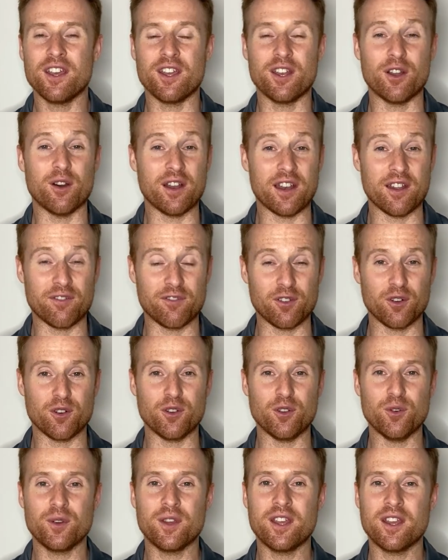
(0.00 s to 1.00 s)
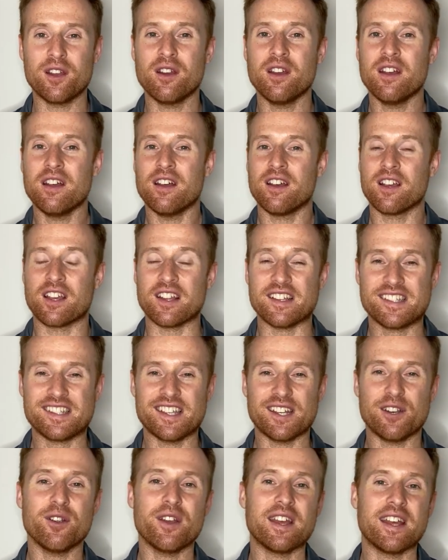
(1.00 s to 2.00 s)
you know, and if you're new here,
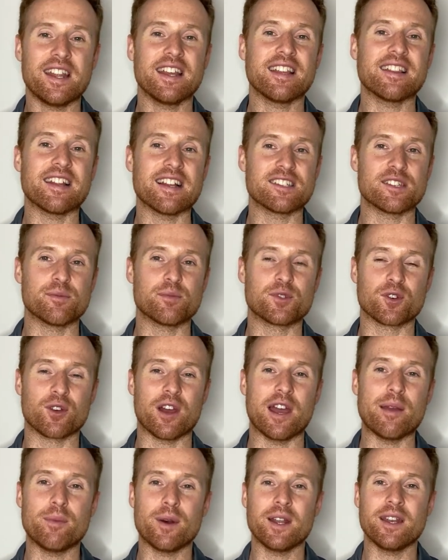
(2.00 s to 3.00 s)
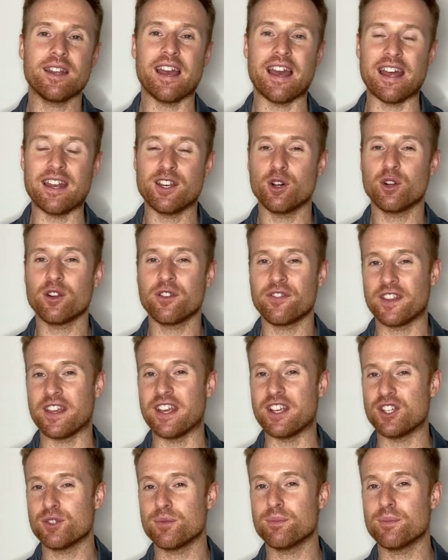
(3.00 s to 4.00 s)
consider hitting that subscribe button and
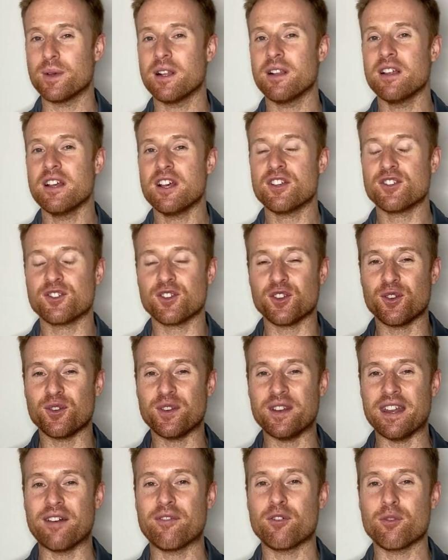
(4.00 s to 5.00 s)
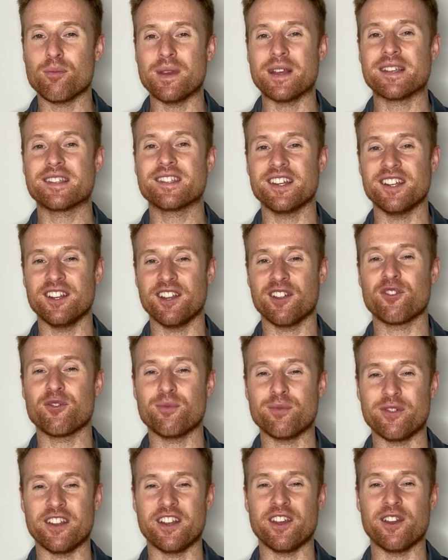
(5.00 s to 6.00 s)
notification bell so you never miss another
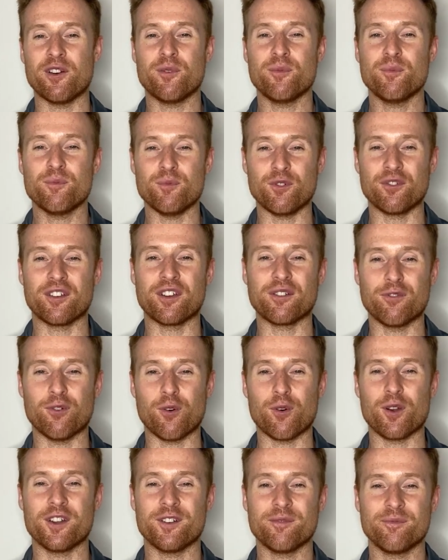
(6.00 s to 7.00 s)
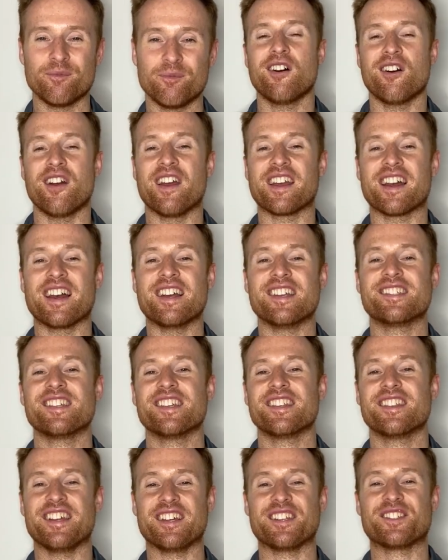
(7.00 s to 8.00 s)
video moving forward. All right, guys,
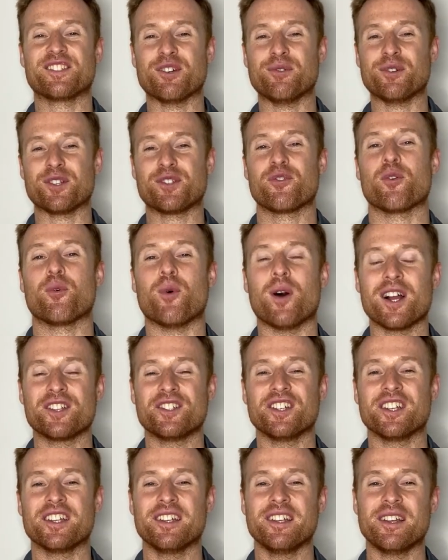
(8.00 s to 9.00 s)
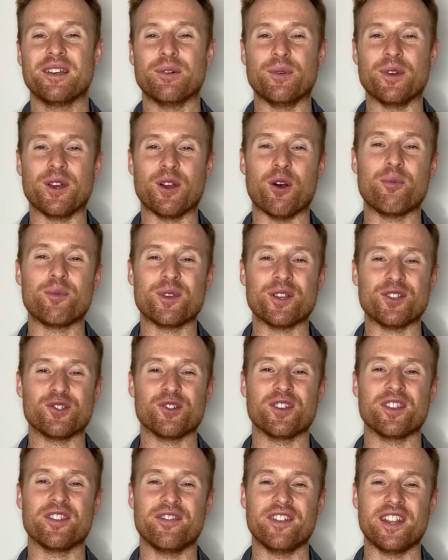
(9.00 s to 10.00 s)
thanks so much for watching. We hope you
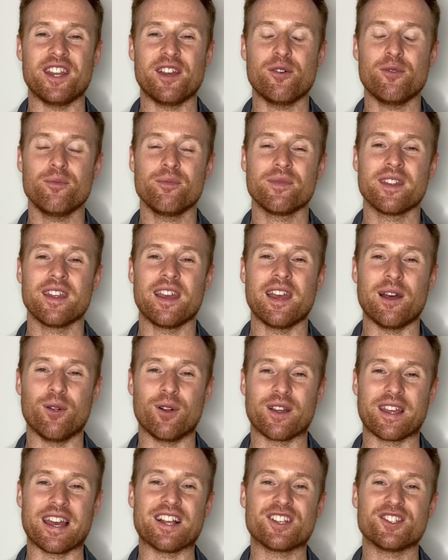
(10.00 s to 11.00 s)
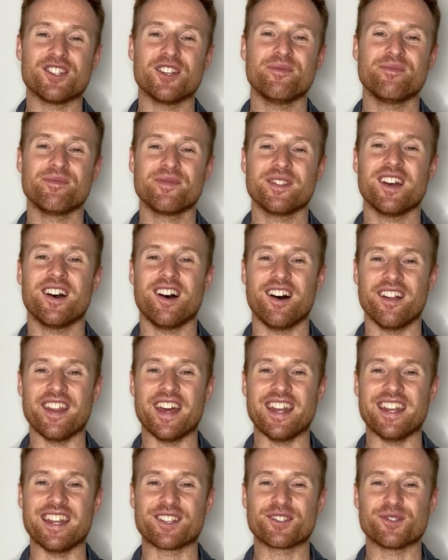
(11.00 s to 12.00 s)
enjoyed the video and we'll catch you on
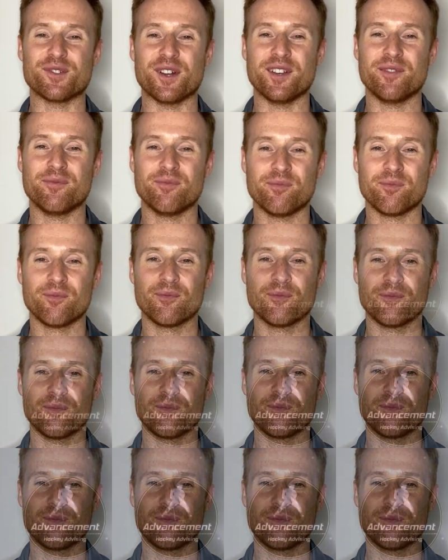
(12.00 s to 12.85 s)
that next one.